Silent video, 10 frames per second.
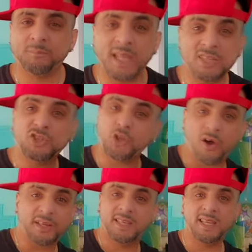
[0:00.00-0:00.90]
They
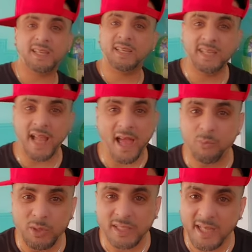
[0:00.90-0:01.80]
started getting hit high
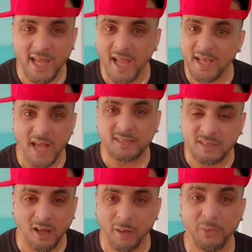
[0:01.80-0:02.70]
when they got locked
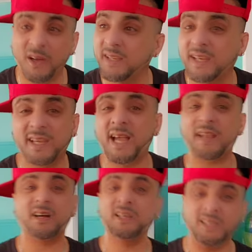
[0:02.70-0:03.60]
up. A nigga got
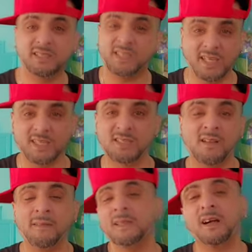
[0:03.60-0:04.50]
100 years.
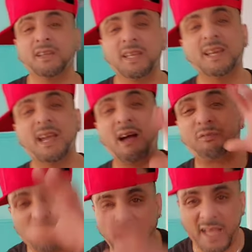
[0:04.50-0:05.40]
A nigga got
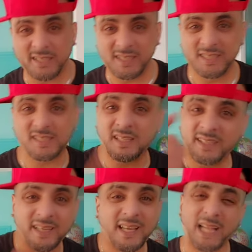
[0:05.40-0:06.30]
5 years. A
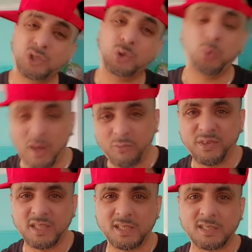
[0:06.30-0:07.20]
nigga got 12
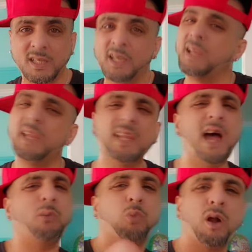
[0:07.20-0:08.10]
years. He
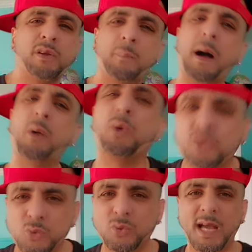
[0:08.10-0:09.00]
not worried about
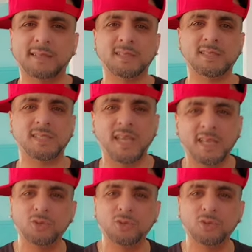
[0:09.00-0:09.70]
what you got to say.